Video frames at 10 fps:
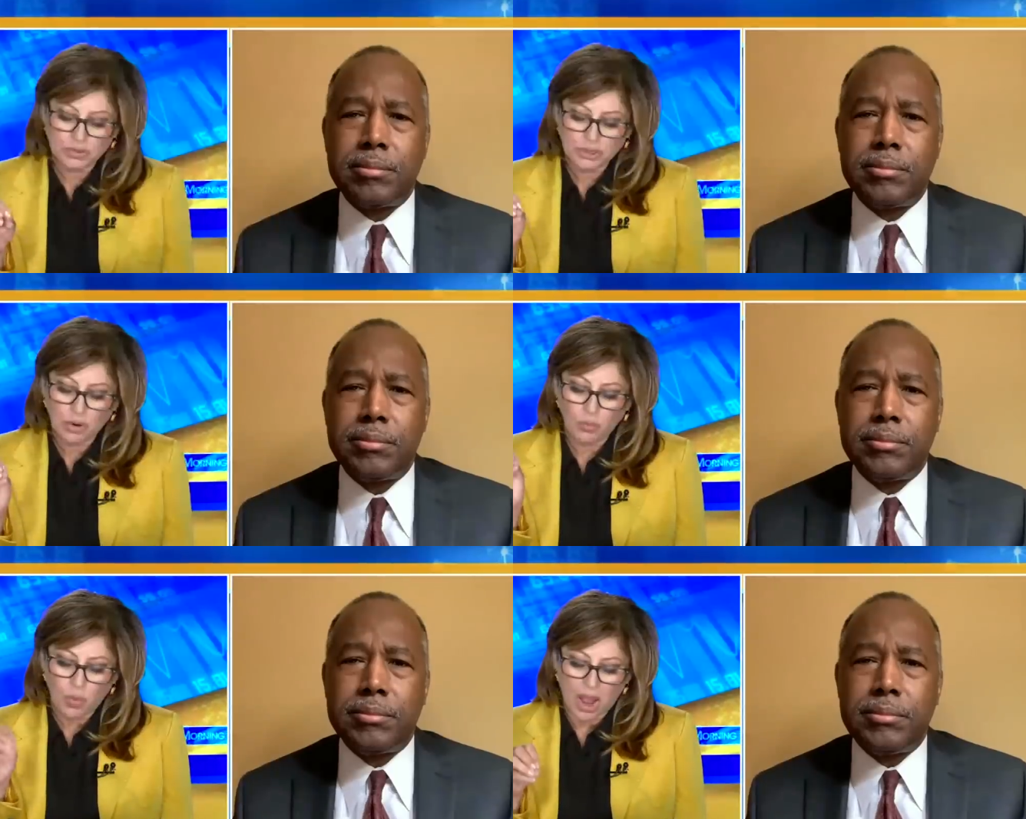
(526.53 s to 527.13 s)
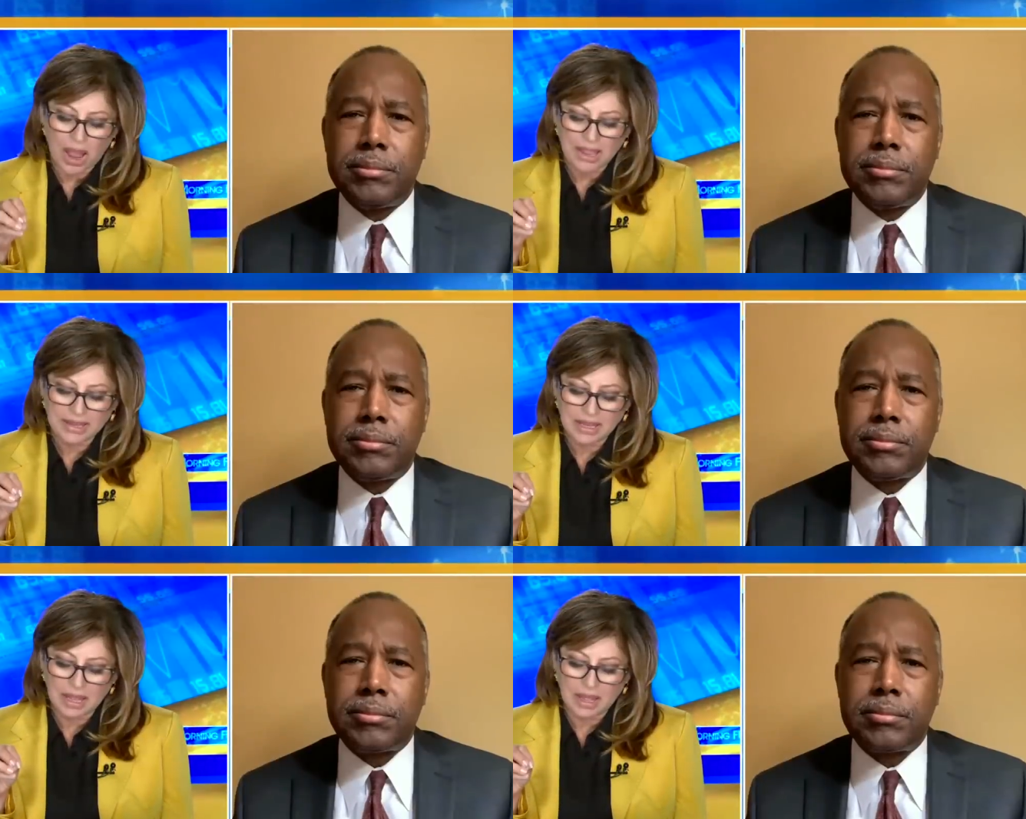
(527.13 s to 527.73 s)
Speaker 1: we know
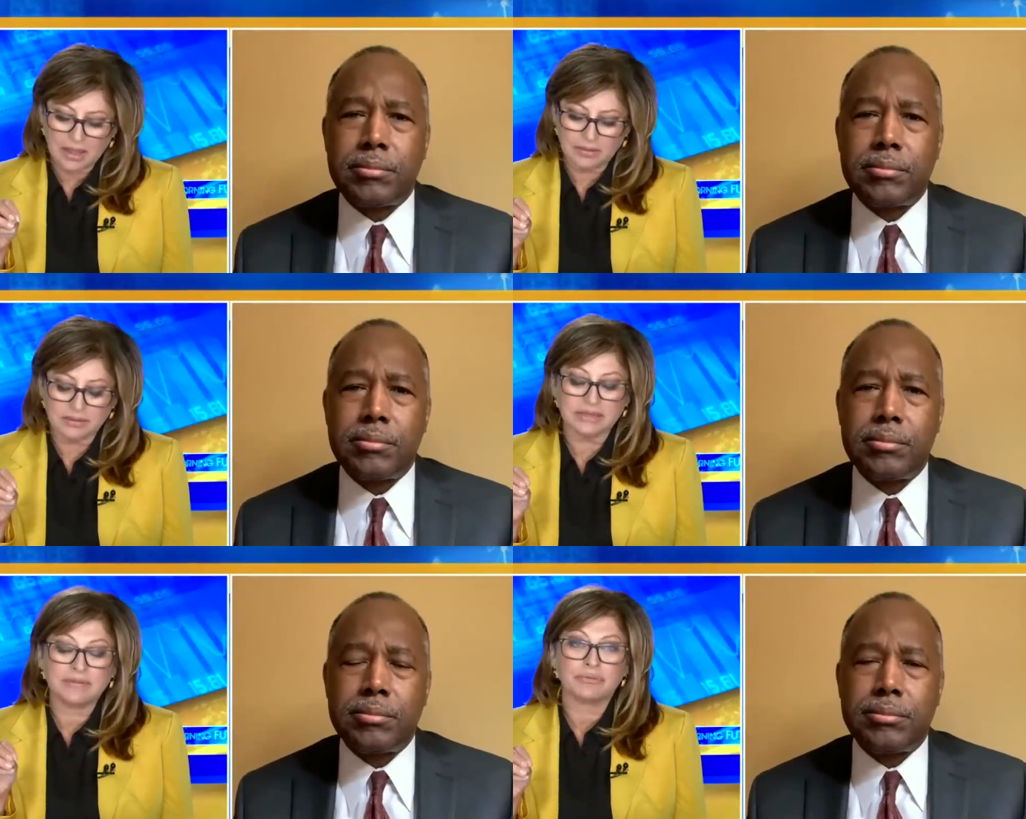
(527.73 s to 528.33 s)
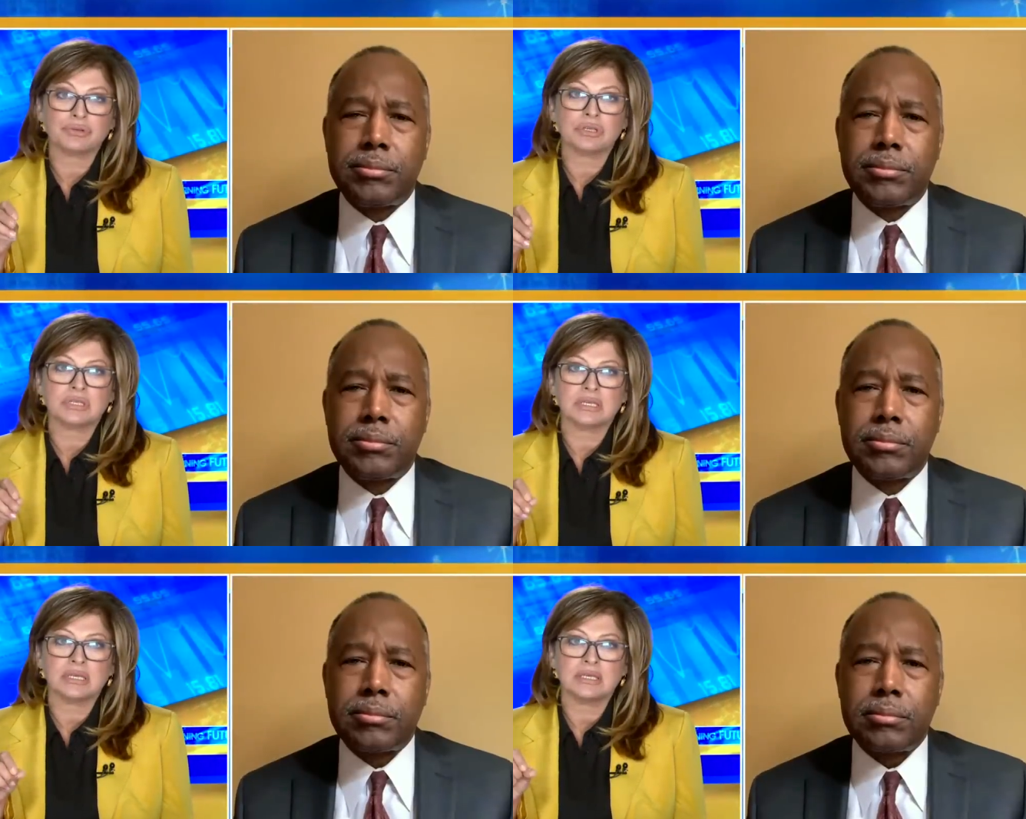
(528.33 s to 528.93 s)
why liver
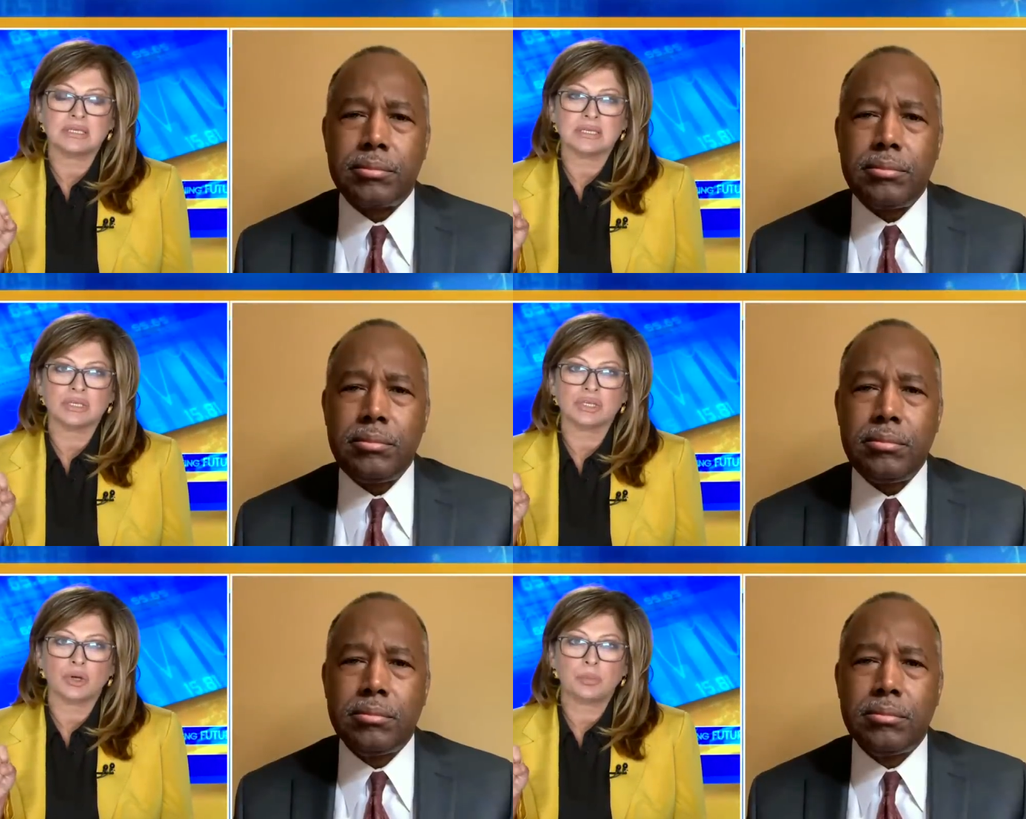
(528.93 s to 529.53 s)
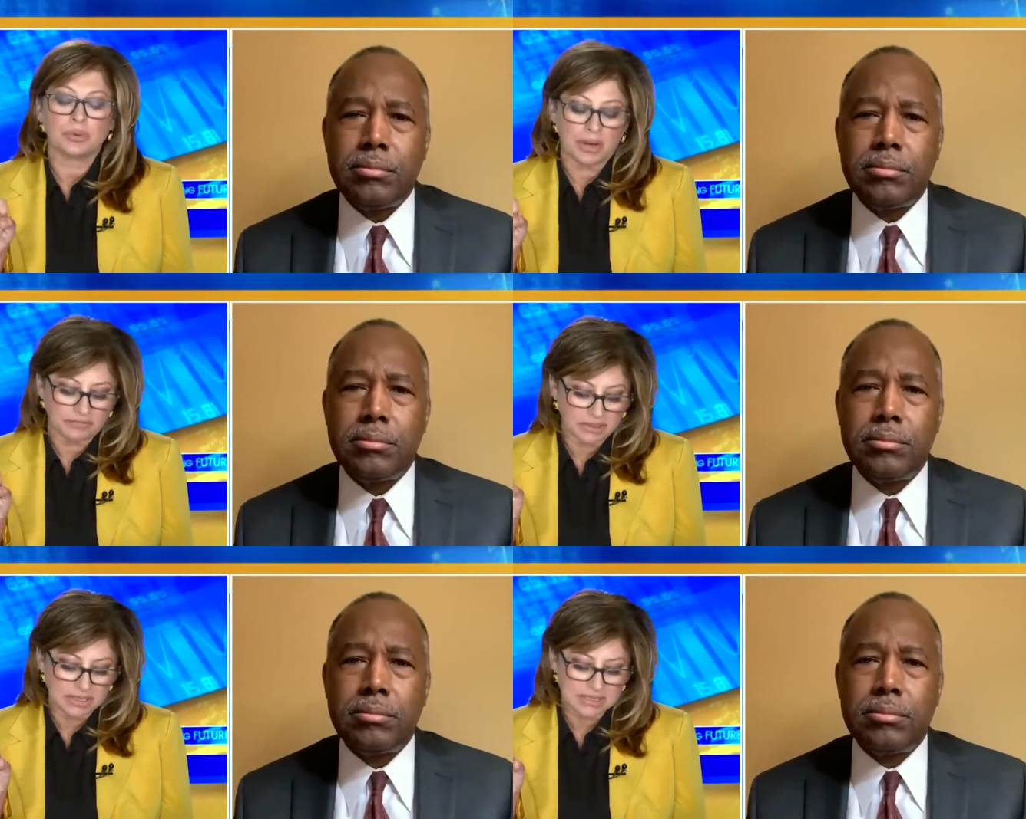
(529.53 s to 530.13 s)
disease is so
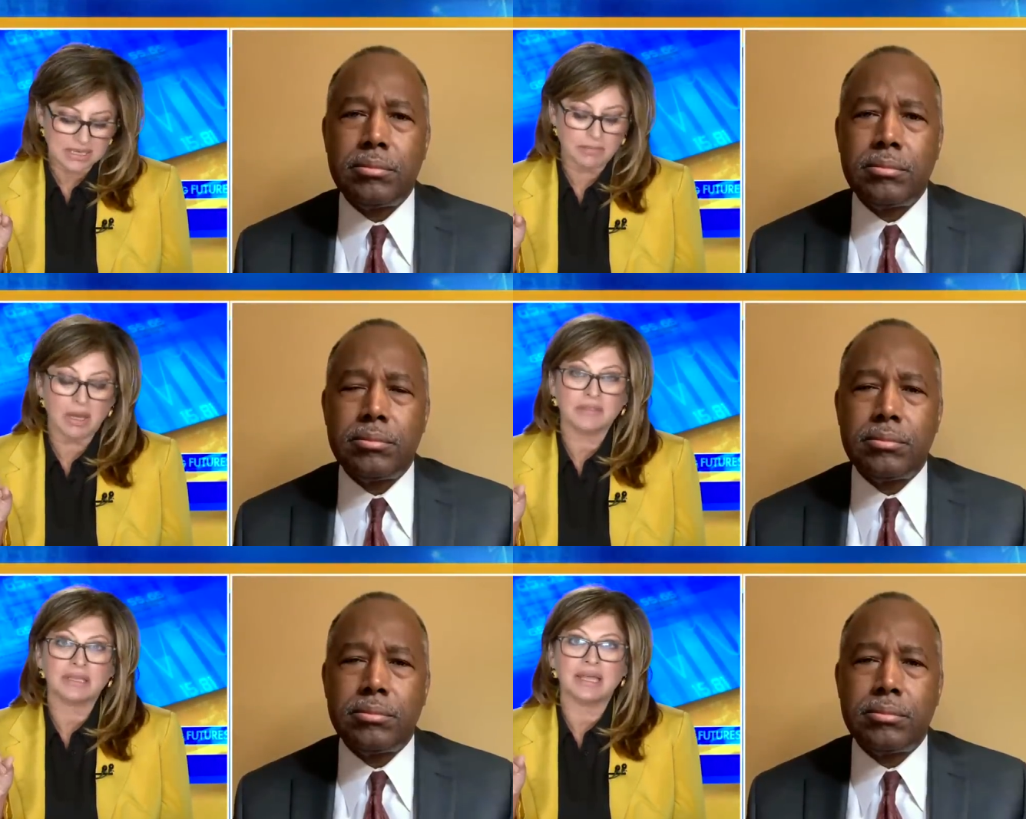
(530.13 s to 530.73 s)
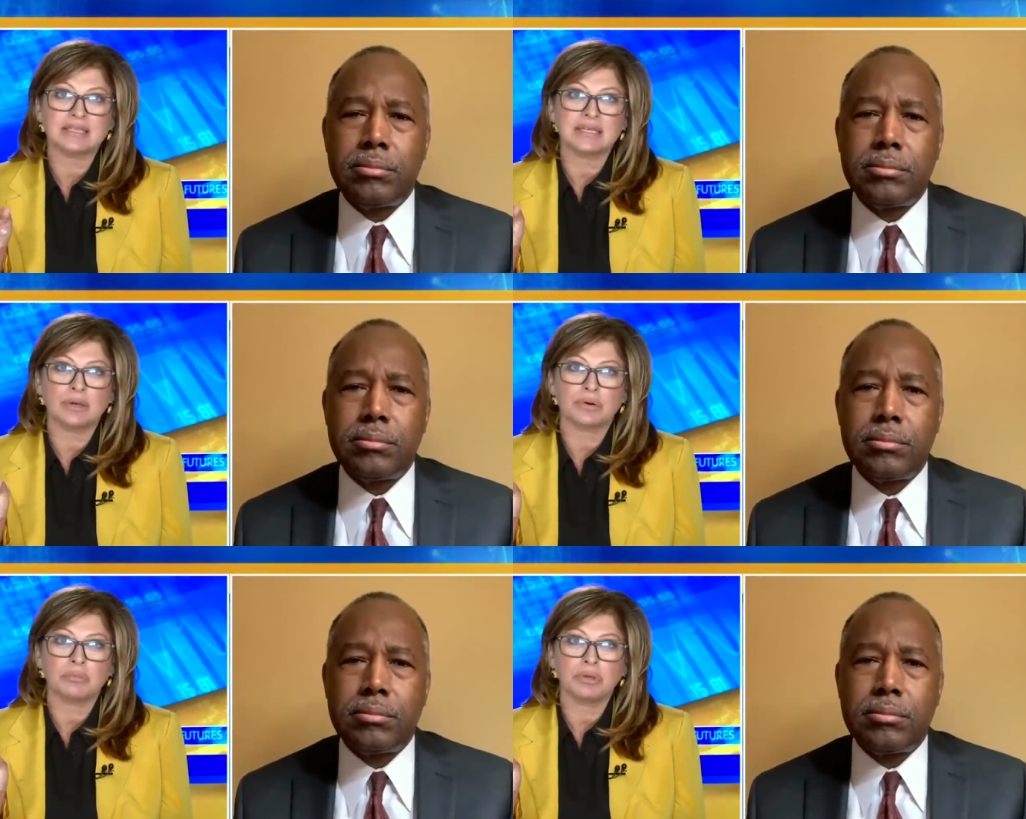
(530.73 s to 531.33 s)
prevalent among the Latino
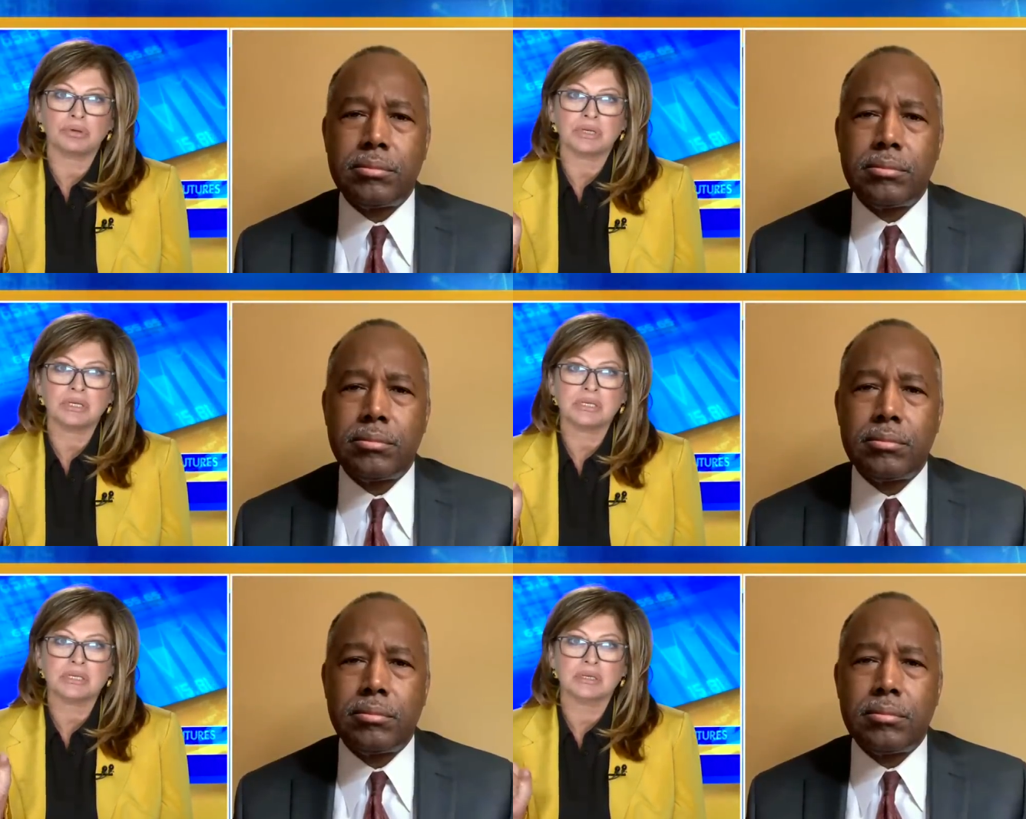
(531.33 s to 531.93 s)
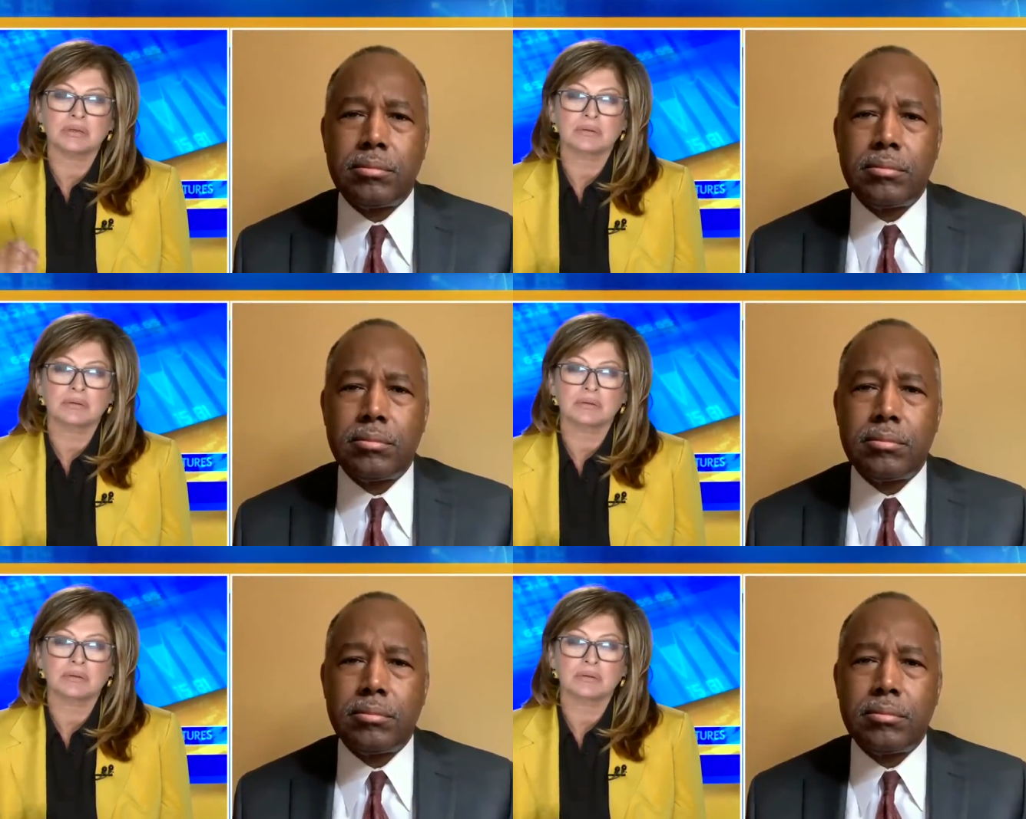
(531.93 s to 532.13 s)
communities?